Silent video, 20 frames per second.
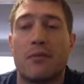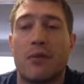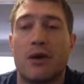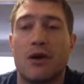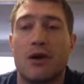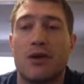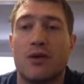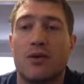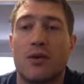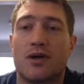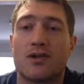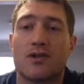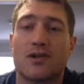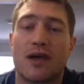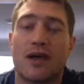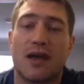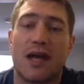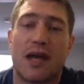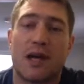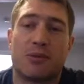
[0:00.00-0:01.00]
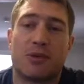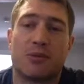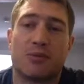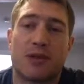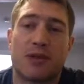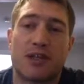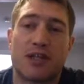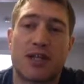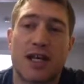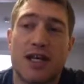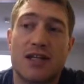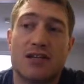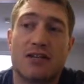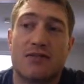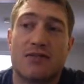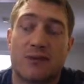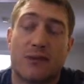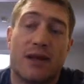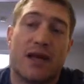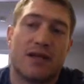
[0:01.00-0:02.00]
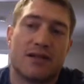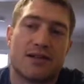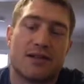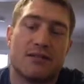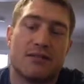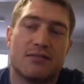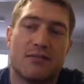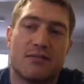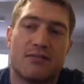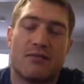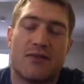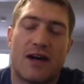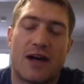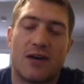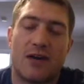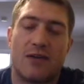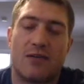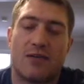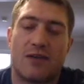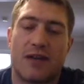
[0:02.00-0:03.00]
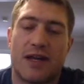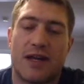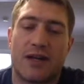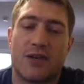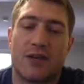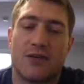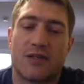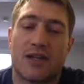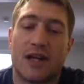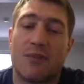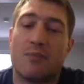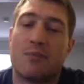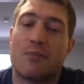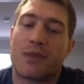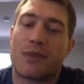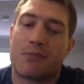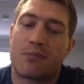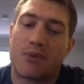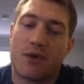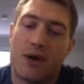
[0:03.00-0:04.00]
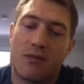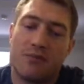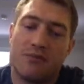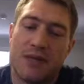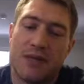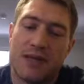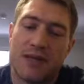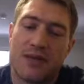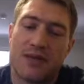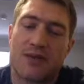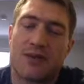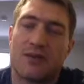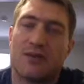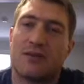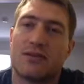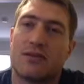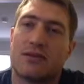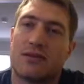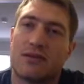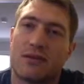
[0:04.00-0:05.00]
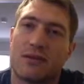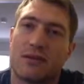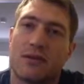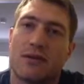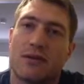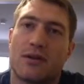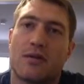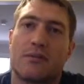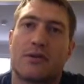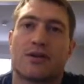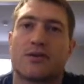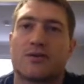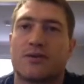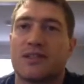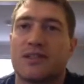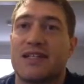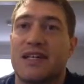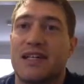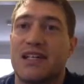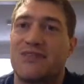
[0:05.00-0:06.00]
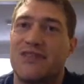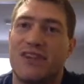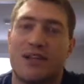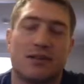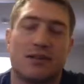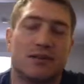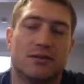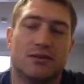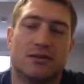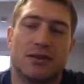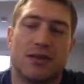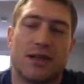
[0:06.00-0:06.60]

You also get capital appreciation from that as the value of the land goes up. The problem is commercial real estate is fickle.